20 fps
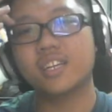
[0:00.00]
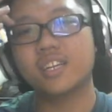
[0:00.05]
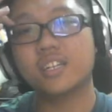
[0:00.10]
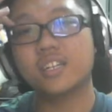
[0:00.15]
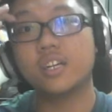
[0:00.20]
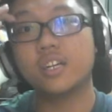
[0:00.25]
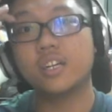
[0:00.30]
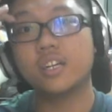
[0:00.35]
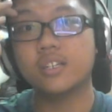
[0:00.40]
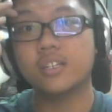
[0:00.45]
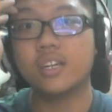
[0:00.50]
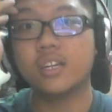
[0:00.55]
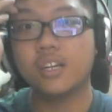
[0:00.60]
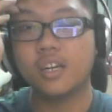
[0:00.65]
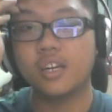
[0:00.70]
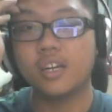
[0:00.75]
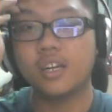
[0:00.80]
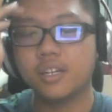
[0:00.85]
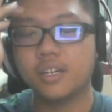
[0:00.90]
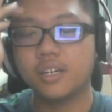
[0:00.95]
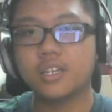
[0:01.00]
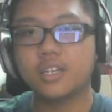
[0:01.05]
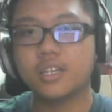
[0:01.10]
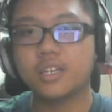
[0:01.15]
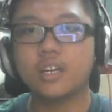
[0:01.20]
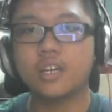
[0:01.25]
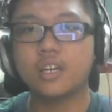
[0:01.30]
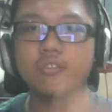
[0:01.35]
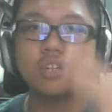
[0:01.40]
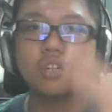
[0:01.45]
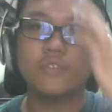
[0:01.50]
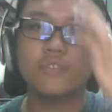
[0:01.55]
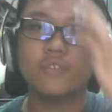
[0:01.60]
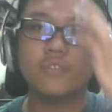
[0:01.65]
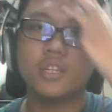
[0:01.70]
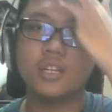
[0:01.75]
got rid of